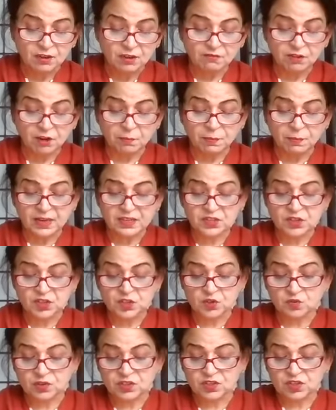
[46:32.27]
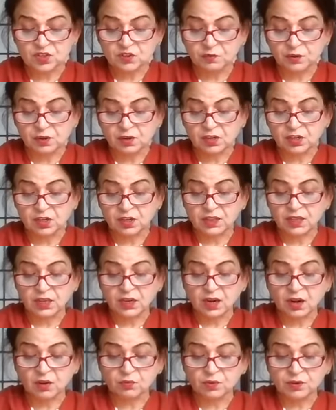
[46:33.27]
when passage was difficult on the
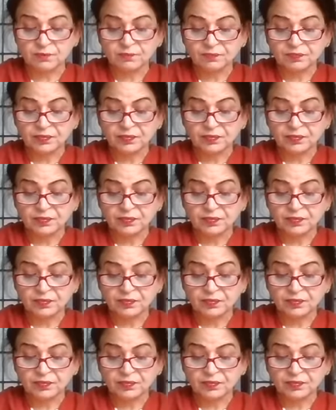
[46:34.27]
ground.